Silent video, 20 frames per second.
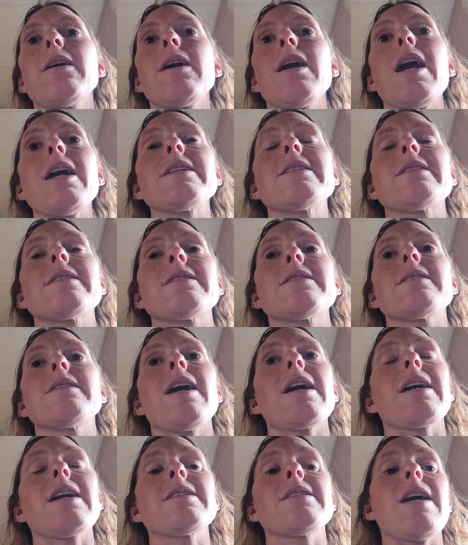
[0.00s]
It's
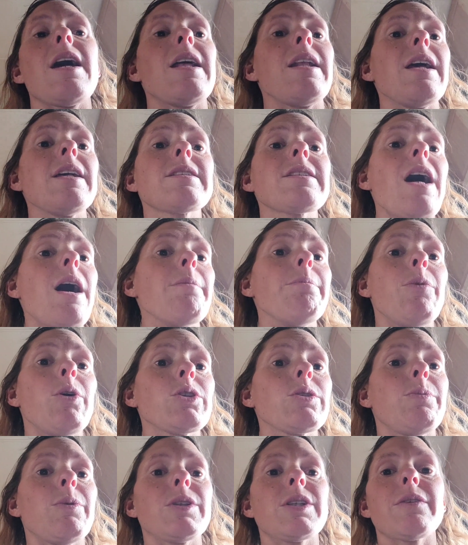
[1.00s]
like I said, it's got
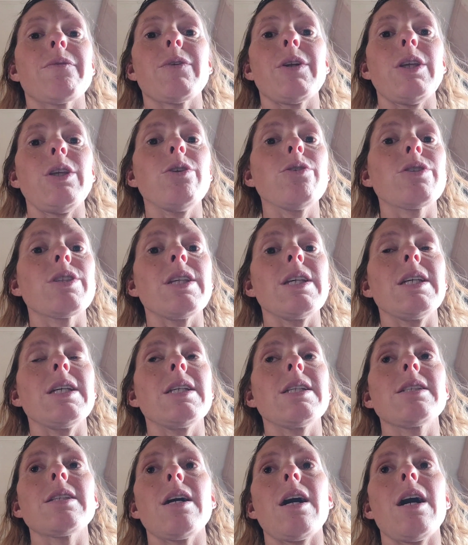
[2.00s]
multiple different
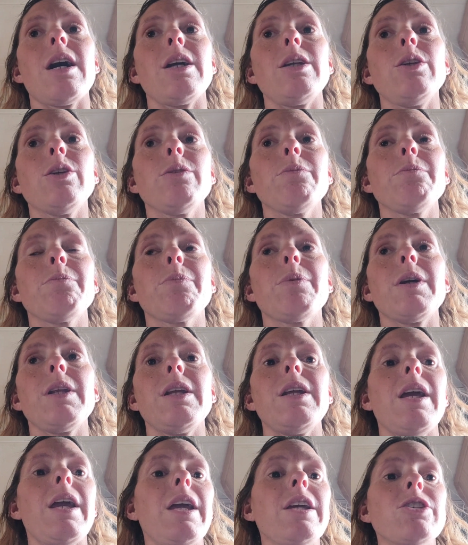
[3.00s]
uses. You can put
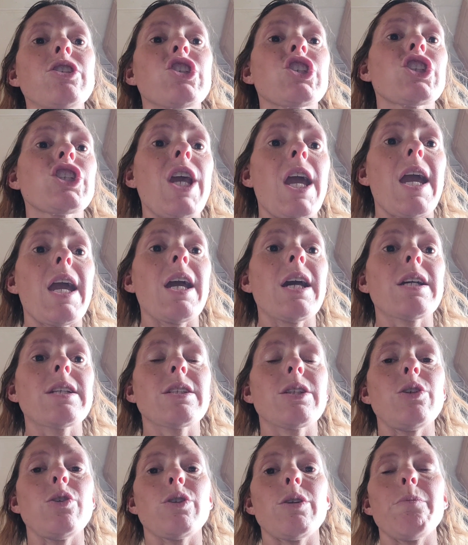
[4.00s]
it in
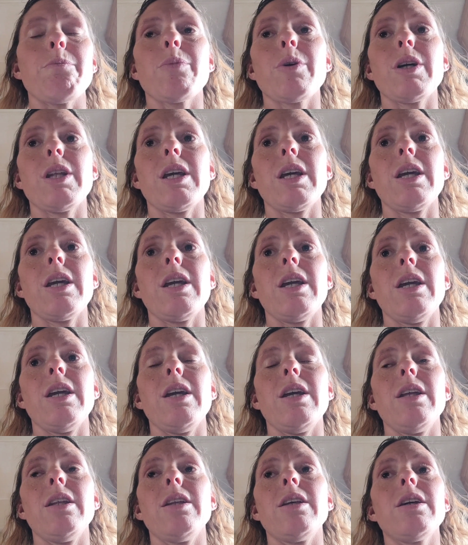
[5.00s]
shakes, you can put it
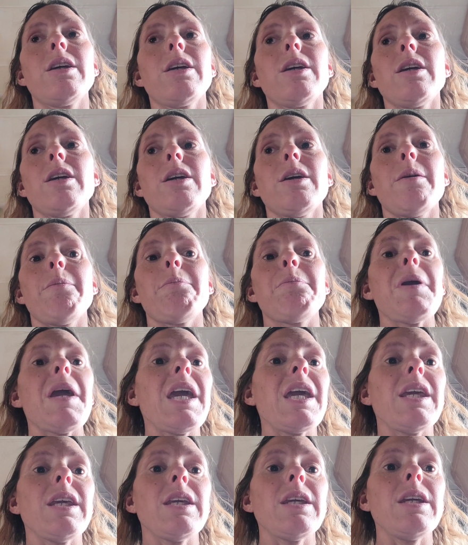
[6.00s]
in
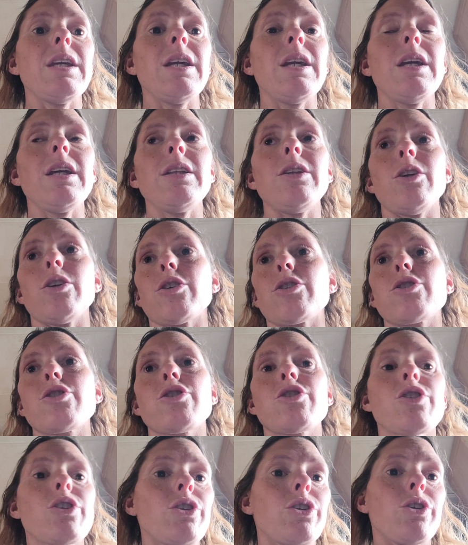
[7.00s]
baking, your
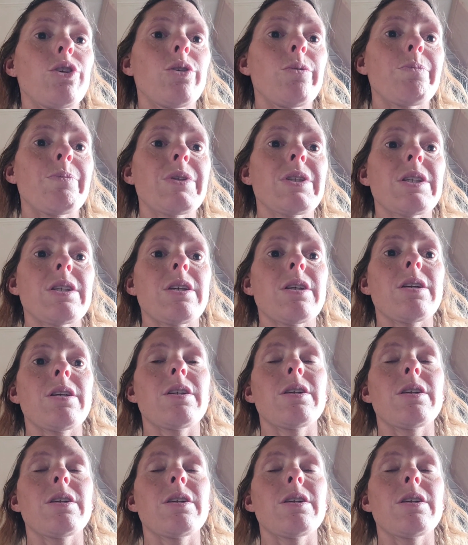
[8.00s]
soups,